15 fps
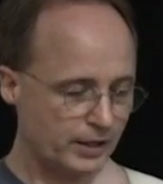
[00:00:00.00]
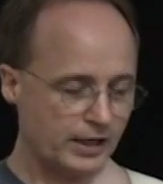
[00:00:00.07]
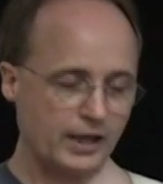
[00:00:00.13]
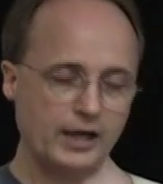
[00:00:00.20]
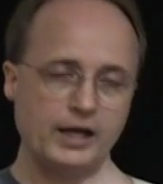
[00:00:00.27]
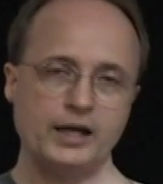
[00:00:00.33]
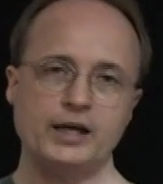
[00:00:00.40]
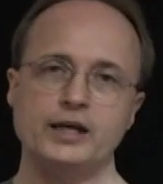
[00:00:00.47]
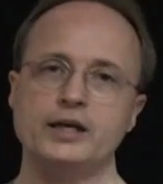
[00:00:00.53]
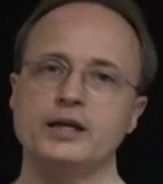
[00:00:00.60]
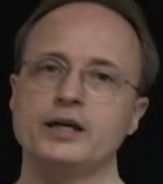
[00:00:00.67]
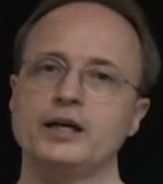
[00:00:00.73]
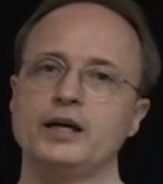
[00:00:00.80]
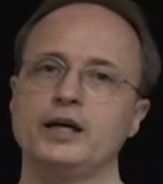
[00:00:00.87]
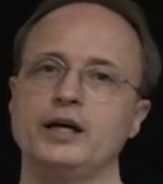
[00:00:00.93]

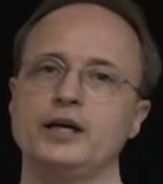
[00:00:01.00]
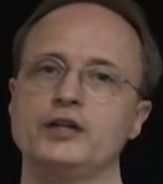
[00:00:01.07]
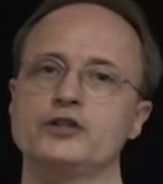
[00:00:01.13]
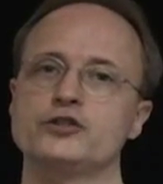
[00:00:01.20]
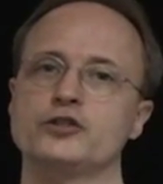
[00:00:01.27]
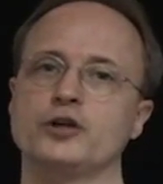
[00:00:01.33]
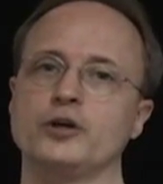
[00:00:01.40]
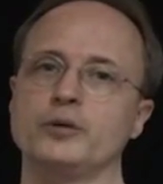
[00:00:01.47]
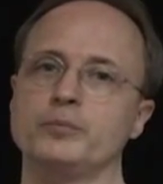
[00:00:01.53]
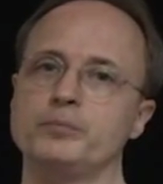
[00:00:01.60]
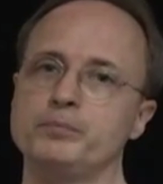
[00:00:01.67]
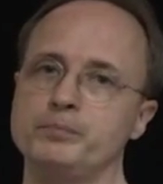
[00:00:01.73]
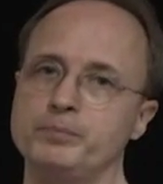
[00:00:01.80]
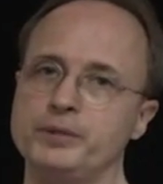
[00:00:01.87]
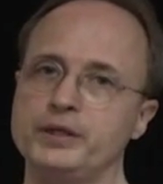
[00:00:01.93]
A sharp,
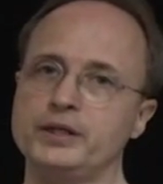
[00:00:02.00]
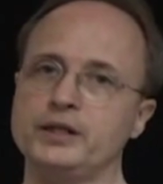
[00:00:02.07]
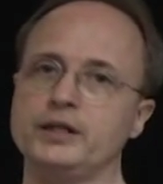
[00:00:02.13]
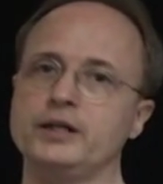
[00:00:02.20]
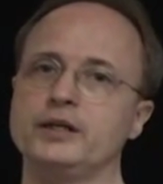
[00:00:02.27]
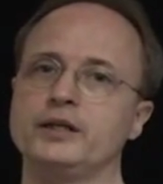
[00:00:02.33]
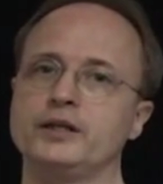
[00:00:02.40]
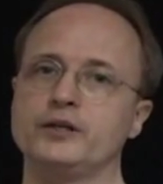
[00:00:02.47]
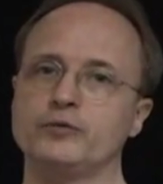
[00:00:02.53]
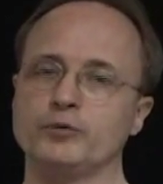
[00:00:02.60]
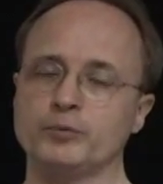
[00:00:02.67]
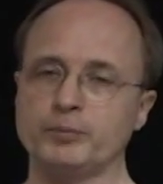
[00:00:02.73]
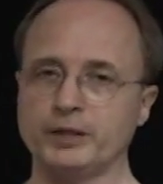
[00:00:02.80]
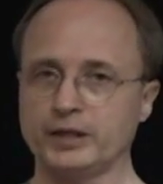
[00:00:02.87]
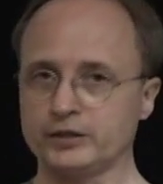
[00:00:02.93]
B, and then
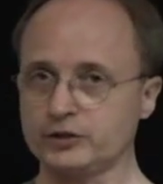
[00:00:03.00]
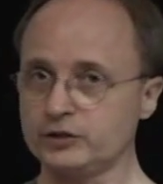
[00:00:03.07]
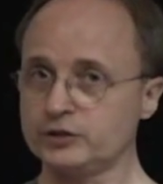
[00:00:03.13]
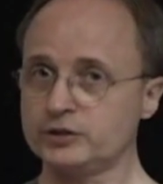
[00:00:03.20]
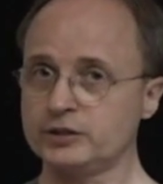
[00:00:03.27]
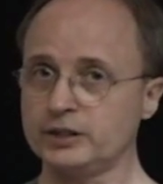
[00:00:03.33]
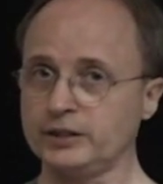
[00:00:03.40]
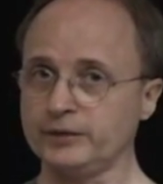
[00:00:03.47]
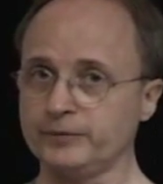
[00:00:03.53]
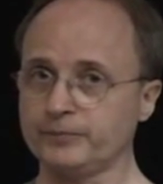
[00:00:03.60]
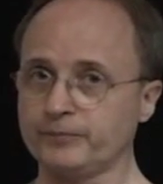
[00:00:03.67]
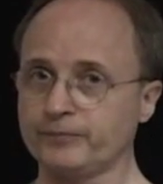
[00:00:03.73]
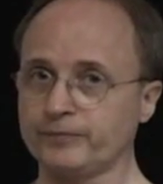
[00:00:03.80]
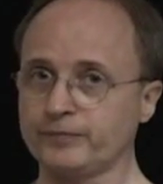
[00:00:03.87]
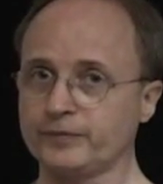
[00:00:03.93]
we're back to C.
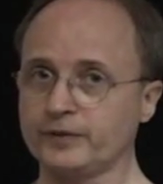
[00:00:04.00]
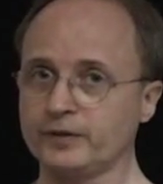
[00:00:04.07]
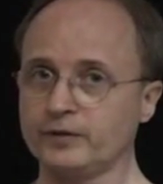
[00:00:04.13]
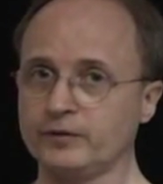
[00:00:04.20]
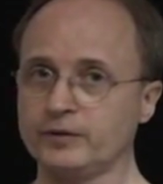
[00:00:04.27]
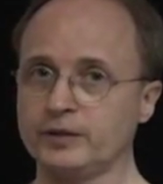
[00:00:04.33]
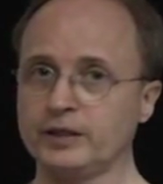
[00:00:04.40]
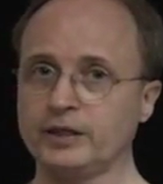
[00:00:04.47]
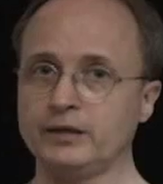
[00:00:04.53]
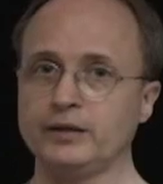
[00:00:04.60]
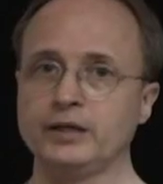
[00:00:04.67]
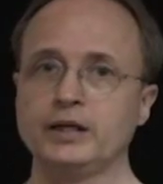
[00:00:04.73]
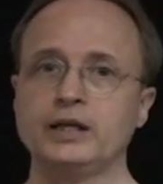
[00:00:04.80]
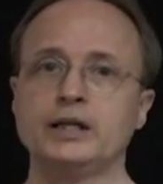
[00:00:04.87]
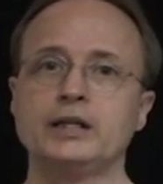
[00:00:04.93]
Okay?
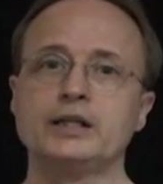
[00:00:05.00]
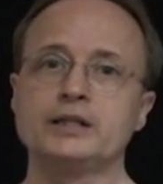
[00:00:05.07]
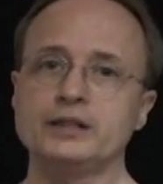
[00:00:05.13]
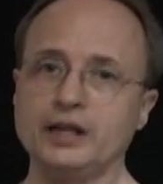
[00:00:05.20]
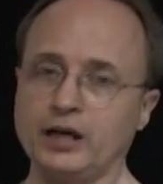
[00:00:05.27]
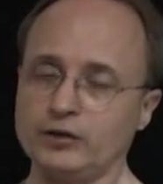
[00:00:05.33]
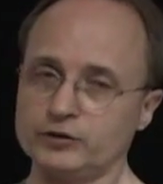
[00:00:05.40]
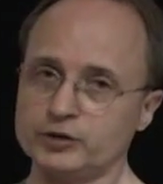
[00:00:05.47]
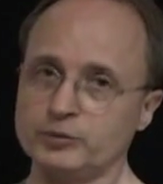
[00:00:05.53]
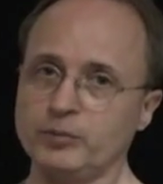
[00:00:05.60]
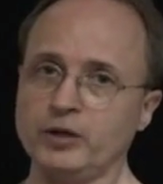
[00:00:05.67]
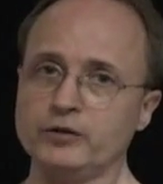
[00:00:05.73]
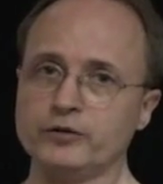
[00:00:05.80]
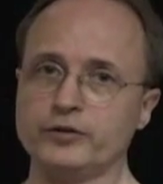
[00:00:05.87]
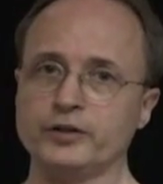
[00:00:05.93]
Now, some
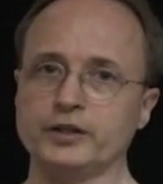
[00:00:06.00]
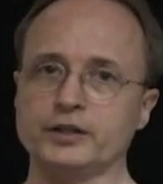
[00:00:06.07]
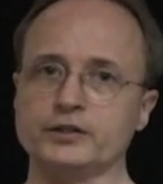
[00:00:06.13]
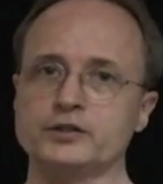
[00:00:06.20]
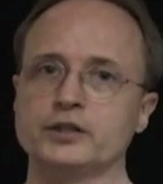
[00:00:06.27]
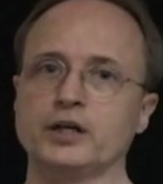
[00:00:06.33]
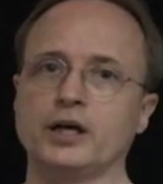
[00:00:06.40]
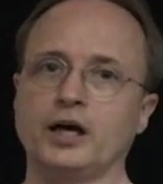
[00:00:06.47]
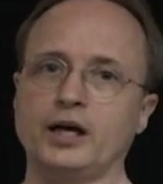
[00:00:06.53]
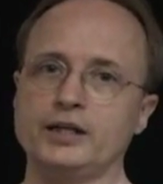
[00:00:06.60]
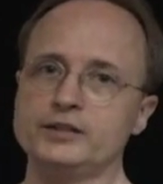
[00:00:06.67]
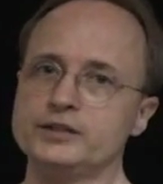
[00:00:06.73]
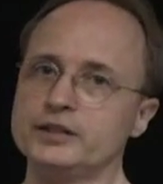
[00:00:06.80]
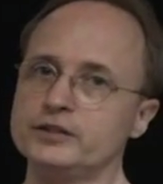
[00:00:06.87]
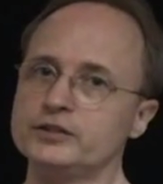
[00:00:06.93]
other things. I
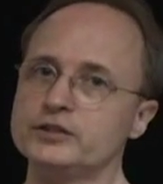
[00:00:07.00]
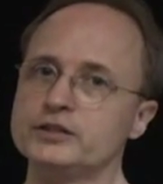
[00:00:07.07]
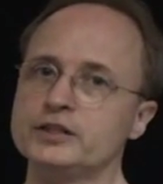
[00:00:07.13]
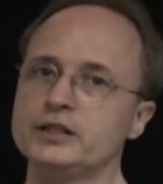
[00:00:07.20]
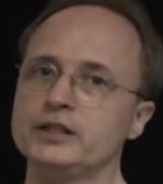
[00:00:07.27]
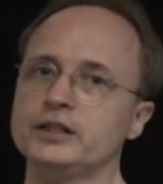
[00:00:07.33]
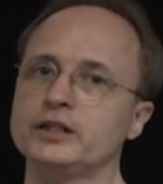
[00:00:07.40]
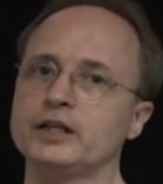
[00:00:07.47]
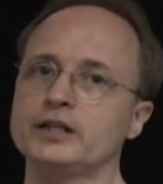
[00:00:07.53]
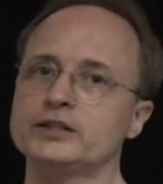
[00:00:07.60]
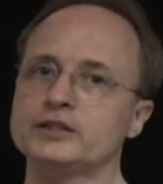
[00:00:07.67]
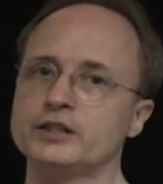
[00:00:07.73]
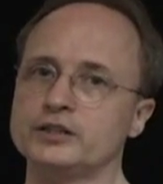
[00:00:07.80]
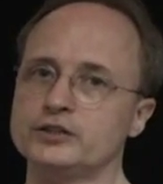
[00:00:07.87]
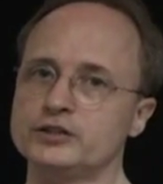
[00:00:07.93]
said C and then I
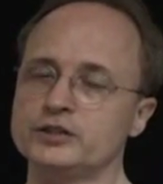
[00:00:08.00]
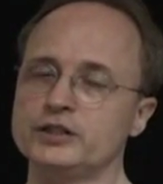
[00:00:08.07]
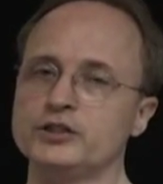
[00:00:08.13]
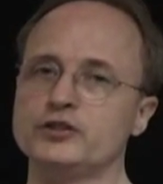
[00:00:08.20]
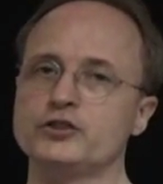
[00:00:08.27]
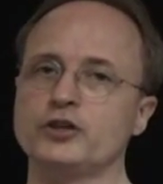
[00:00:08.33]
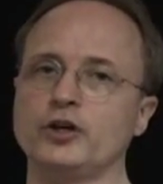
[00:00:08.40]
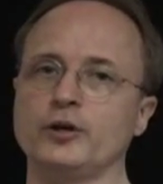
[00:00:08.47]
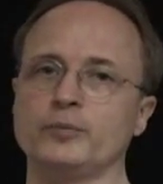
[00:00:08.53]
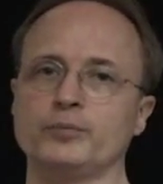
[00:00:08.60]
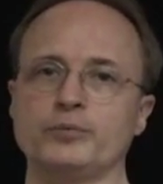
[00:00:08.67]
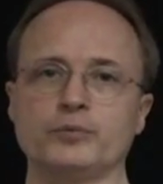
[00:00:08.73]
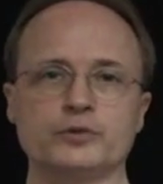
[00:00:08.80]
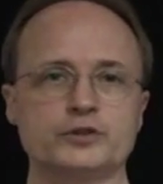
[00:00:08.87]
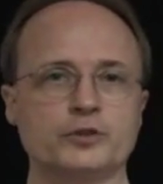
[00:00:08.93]
said C sharp.
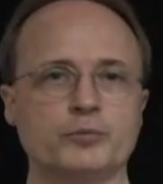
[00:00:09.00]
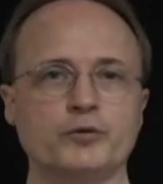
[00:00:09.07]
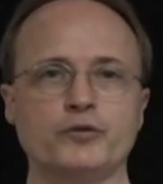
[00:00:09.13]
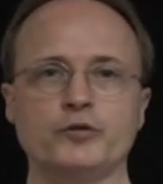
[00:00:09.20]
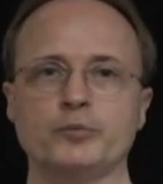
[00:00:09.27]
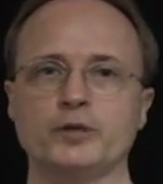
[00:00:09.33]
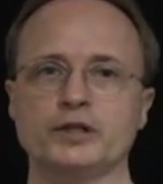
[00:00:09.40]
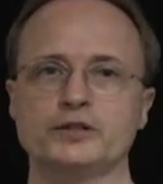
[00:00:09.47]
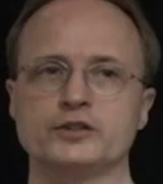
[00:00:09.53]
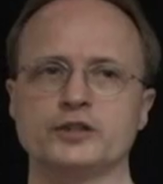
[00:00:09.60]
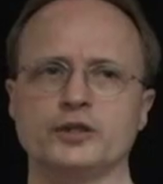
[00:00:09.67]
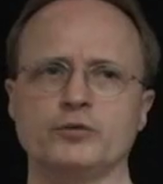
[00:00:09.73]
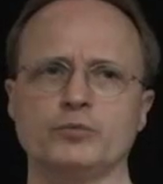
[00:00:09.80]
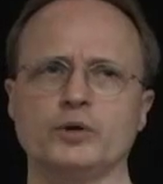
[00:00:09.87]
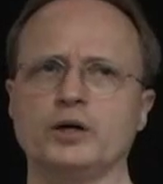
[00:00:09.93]
Well, some of you might
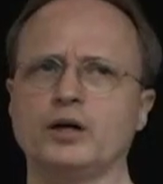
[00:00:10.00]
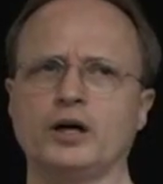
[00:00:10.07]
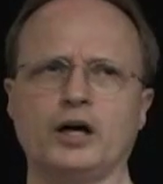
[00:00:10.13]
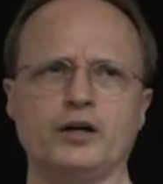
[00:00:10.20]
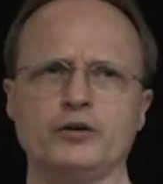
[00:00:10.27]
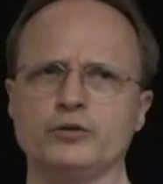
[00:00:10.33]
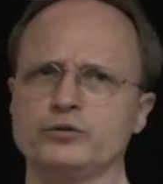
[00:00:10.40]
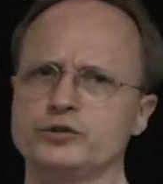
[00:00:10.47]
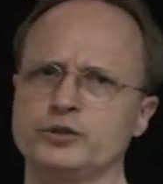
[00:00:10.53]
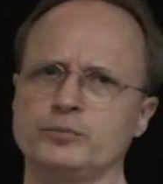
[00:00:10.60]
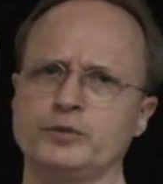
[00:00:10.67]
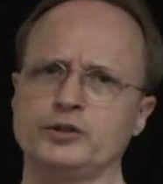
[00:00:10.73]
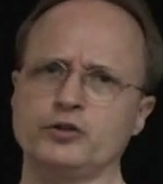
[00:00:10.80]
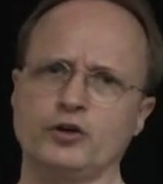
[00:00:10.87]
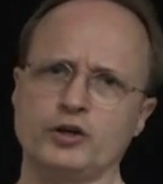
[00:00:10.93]
say, well, I heard
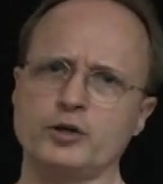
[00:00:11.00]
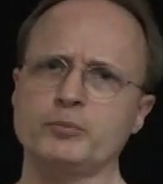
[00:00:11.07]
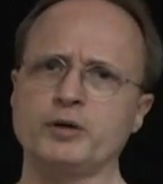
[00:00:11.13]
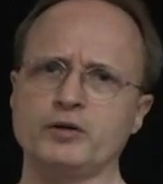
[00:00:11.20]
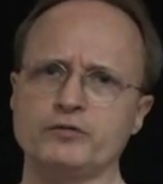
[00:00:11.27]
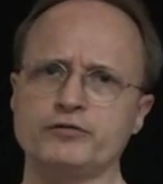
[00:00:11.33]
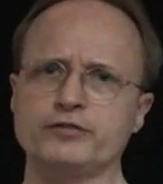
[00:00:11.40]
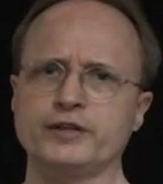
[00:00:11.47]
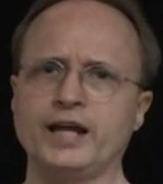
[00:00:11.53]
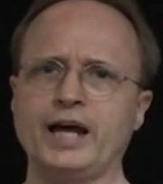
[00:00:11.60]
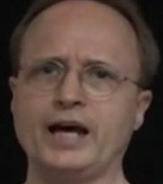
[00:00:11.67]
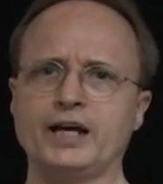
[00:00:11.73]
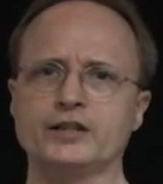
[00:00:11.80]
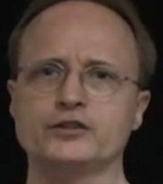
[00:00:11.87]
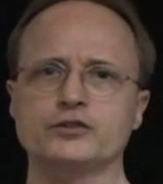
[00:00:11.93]
somebody talk about
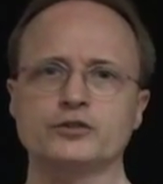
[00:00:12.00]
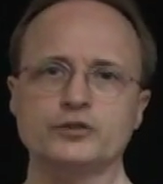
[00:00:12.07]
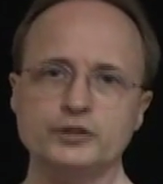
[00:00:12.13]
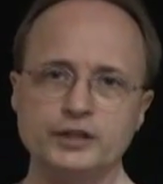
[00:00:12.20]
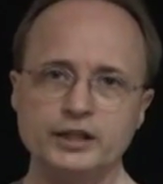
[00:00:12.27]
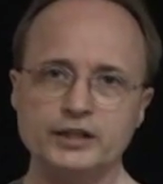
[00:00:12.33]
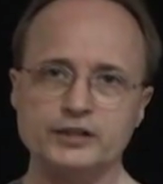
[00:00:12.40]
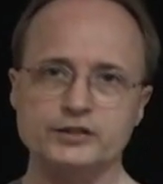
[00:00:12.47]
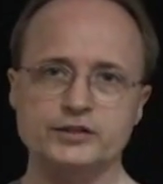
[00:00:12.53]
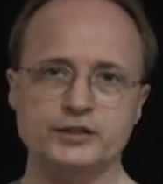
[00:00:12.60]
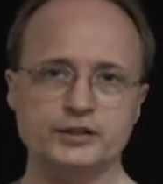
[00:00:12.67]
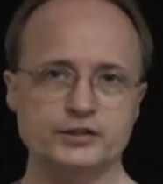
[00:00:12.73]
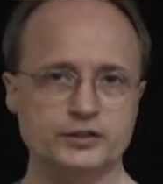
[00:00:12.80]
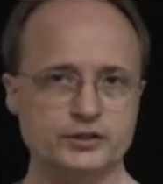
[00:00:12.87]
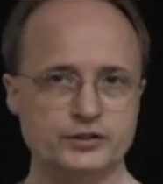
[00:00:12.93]
flats. Yes,
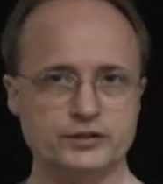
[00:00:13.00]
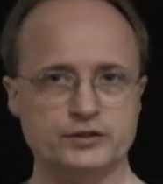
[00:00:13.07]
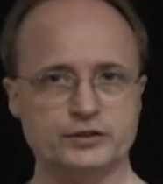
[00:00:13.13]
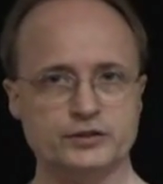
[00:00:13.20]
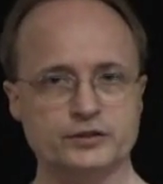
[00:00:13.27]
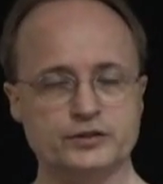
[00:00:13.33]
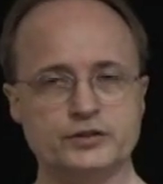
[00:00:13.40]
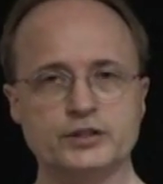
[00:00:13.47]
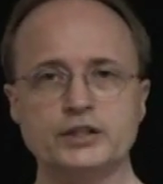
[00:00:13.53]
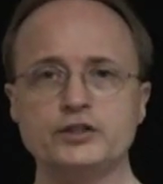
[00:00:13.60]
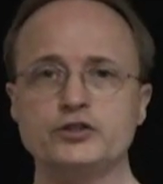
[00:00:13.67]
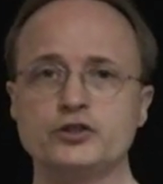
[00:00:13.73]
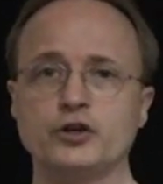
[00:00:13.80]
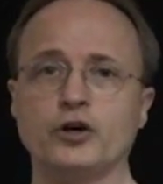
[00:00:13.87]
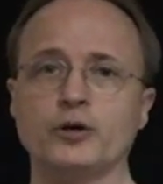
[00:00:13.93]
this is C
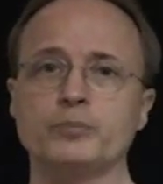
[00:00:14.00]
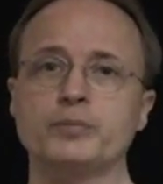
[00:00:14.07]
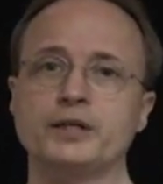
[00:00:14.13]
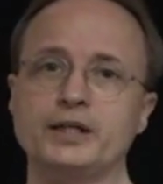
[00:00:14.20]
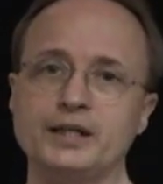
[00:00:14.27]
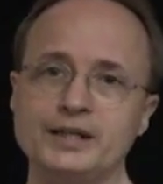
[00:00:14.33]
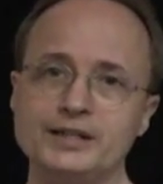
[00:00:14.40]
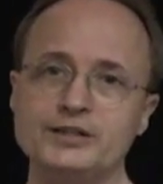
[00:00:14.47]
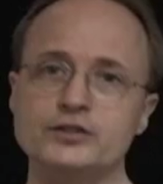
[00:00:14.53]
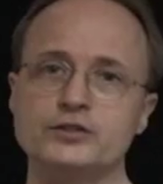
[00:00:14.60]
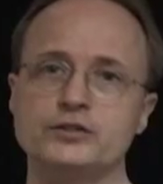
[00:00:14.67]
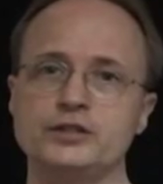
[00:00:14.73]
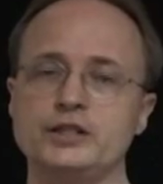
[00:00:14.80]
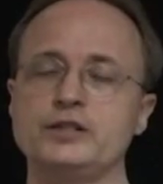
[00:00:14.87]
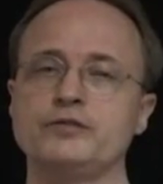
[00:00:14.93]
sharp is
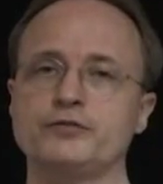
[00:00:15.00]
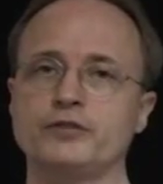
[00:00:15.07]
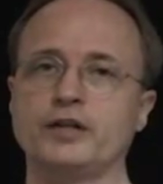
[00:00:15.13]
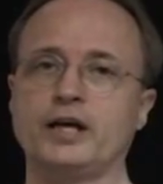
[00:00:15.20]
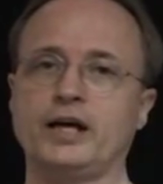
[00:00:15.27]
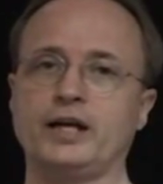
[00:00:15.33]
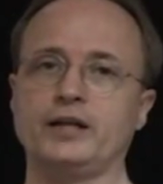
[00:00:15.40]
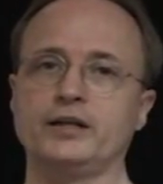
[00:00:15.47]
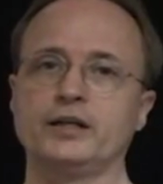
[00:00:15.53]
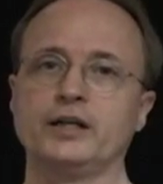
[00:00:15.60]
D flat.